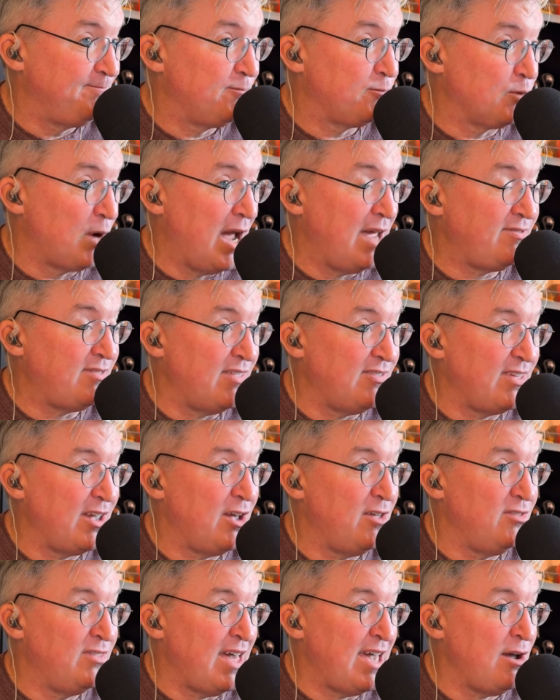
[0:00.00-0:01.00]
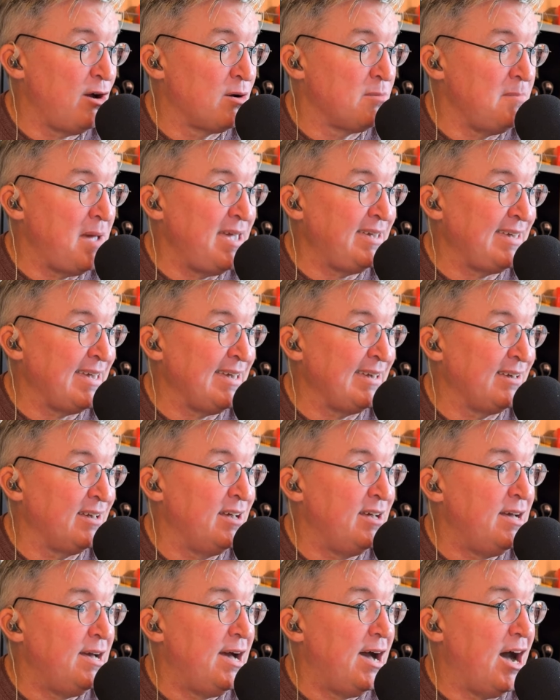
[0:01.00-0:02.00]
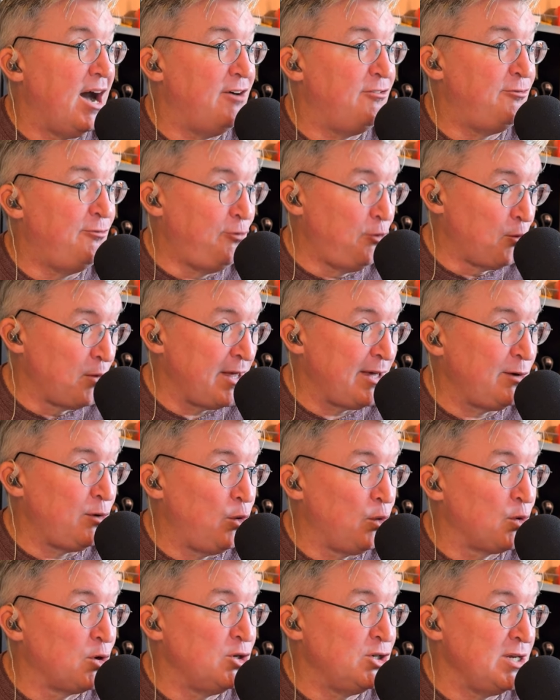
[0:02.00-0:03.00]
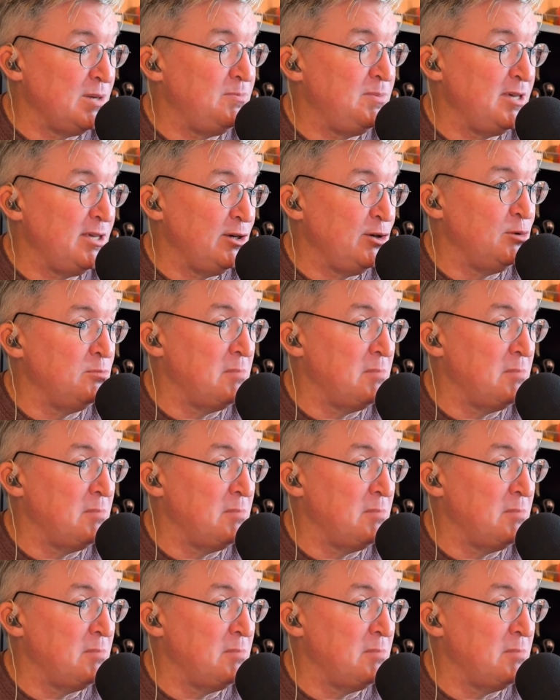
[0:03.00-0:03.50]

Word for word: yeah. right? That they they are making a 40 core GPU